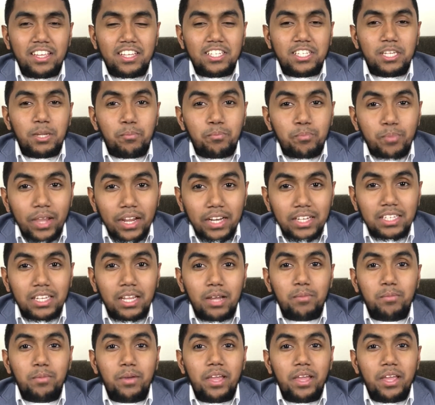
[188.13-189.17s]
she picked
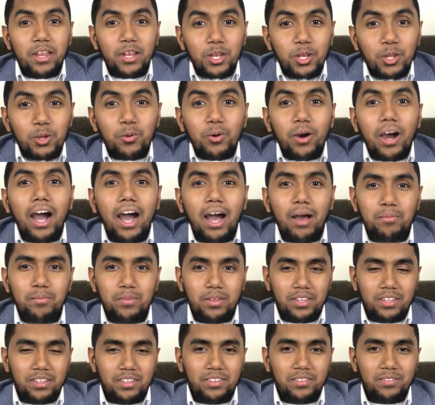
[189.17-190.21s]
up a new
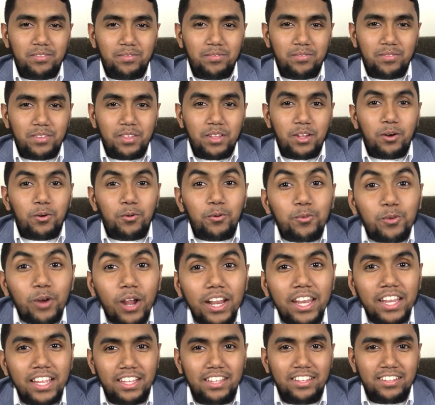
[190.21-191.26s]
hobby,
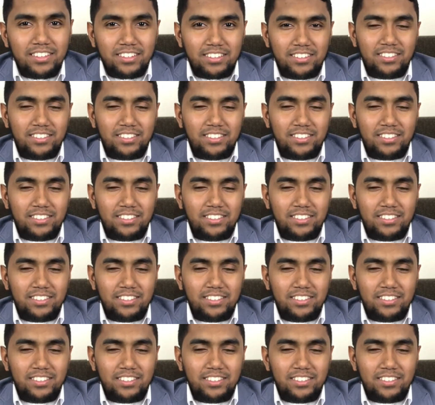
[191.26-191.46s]
running.